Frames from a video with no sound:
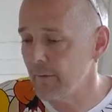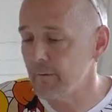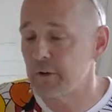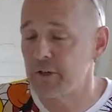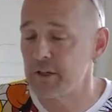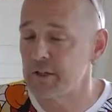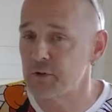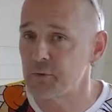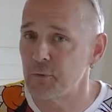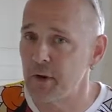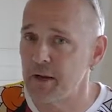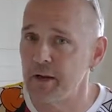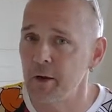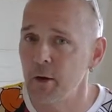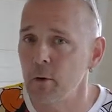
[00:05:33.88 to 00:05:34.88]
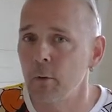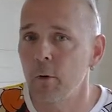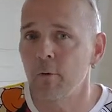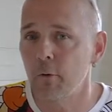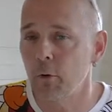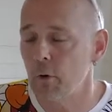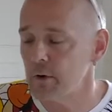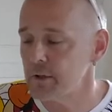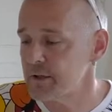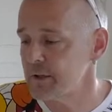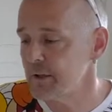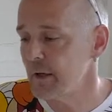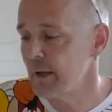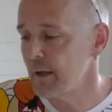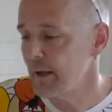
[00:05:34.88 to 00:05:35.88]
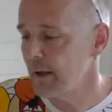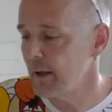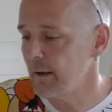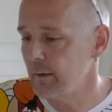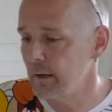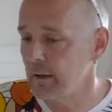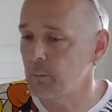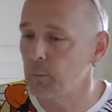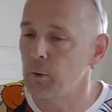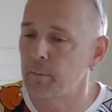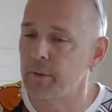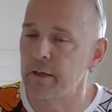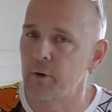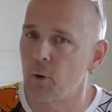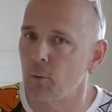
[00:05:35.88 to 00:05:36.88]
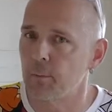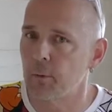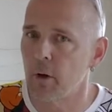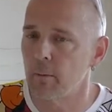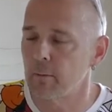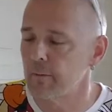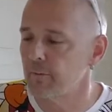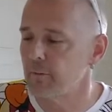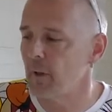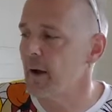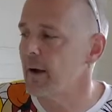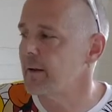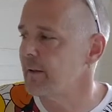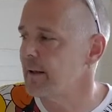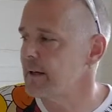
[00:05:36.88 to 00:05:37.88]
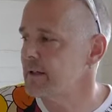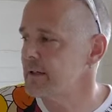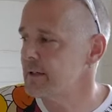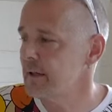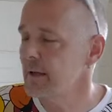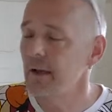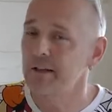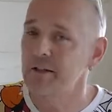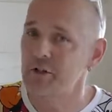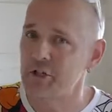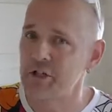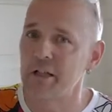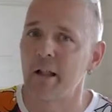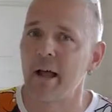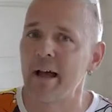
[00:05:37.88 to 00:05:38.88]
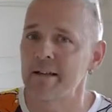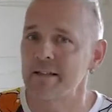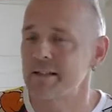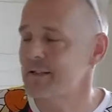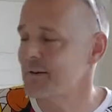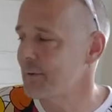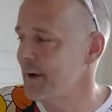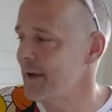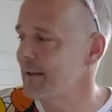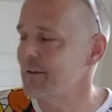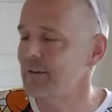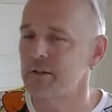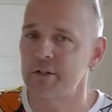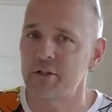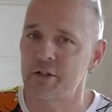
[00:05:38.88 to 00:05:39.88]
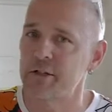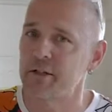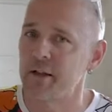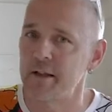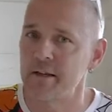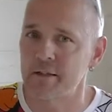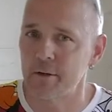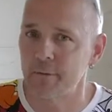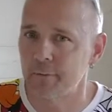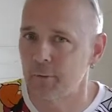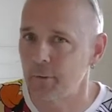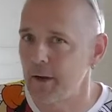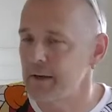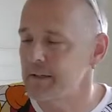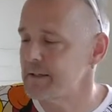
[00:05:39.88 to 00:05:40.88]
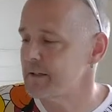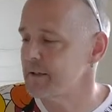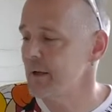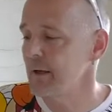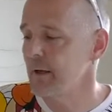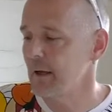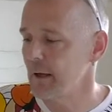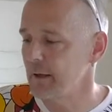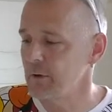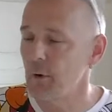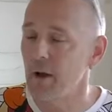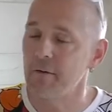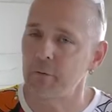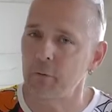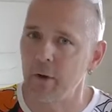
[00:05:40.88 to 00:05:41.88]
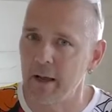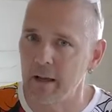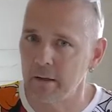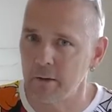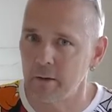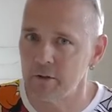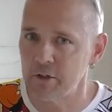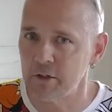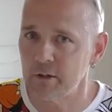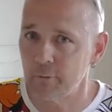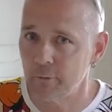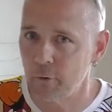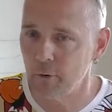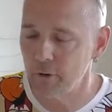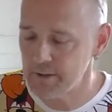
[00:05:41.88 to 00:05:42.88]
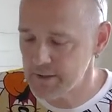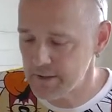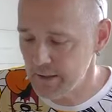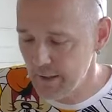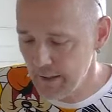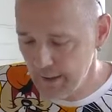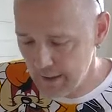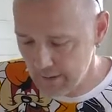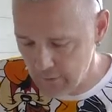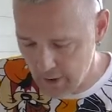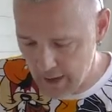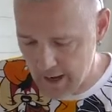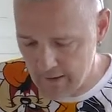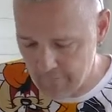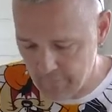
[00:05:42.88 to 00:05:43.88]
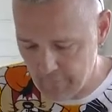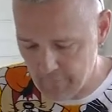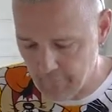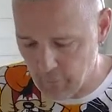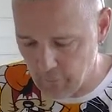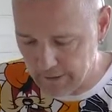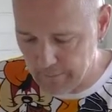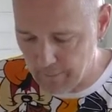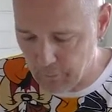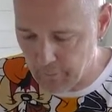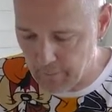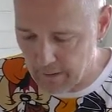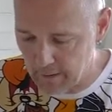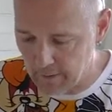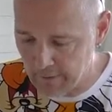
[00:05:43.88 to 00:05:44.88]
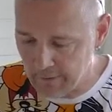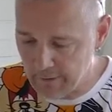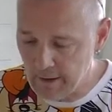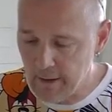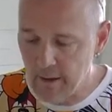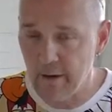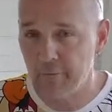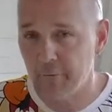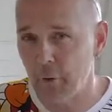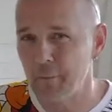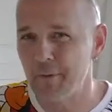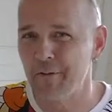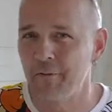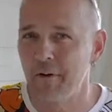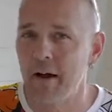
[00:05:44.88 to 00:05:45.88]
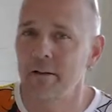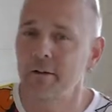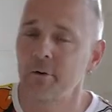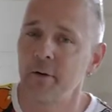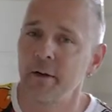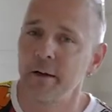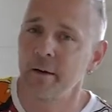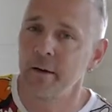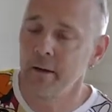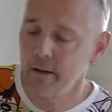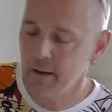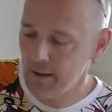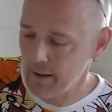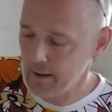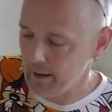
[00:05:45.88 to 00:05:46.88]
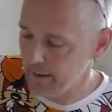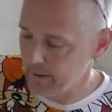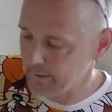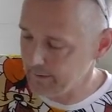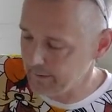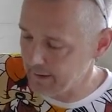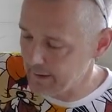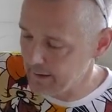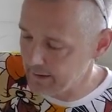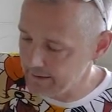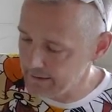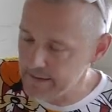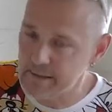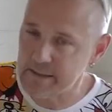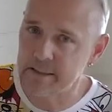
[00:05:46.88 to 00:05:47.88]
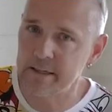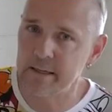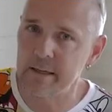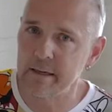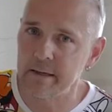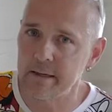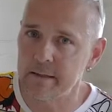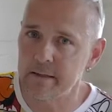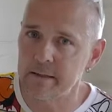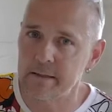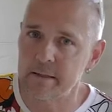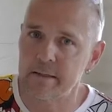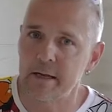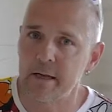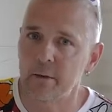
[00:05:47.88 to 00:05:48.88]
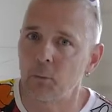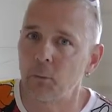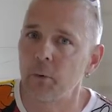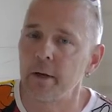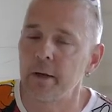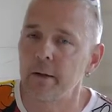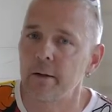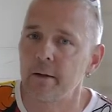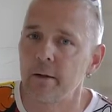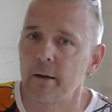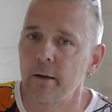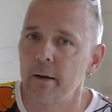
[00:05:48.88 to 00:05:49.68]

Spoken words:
a teacher radio, of course. It will be no problem flying this. She lands great, she takes off great. You have to hand launch it, of course, and you have a folding propeller. And from the factory, the ESC is set with